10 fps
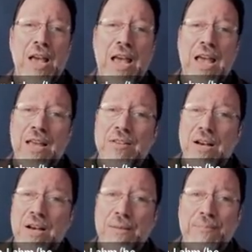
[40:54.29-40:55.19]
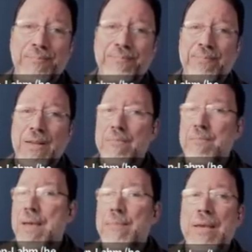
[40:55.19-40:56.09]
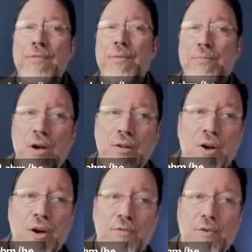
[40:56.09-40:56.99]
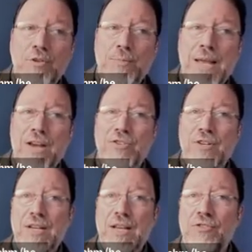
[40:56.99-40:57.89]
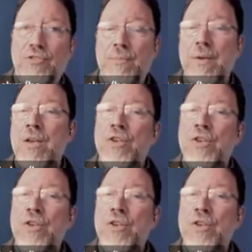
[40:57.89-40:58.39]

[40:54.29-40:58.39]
and maybe even brought law enforcement action against them.